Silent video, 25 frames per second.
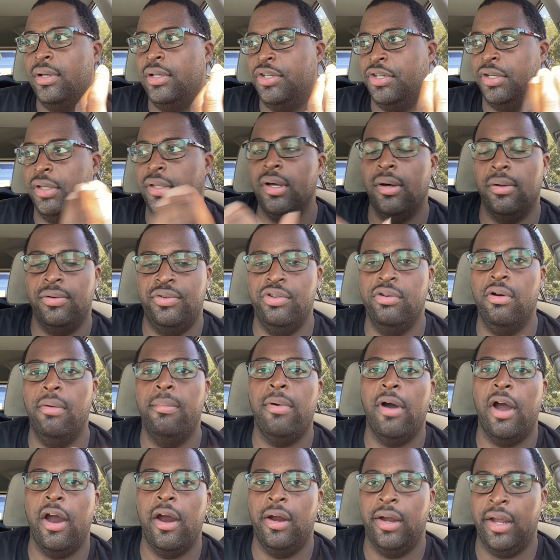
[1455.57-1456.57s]
to go to a
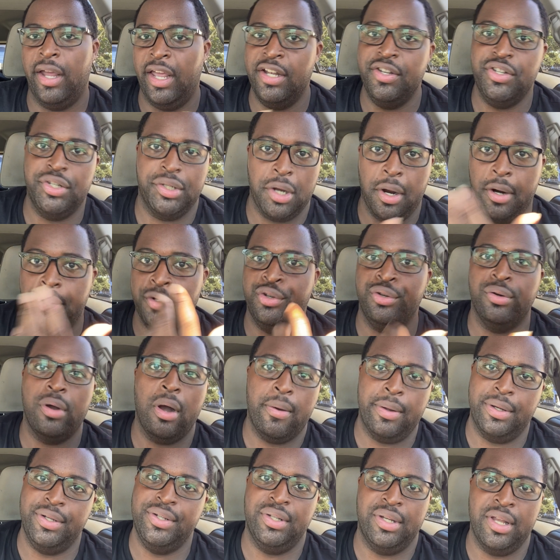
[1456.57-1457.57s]
bar and start
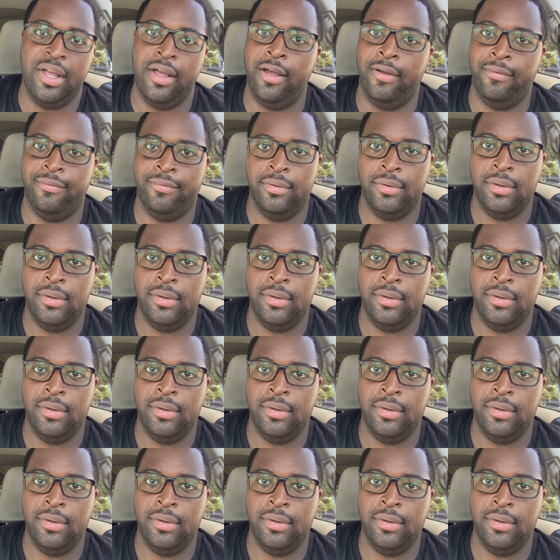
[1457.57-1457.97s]
drawing stuff.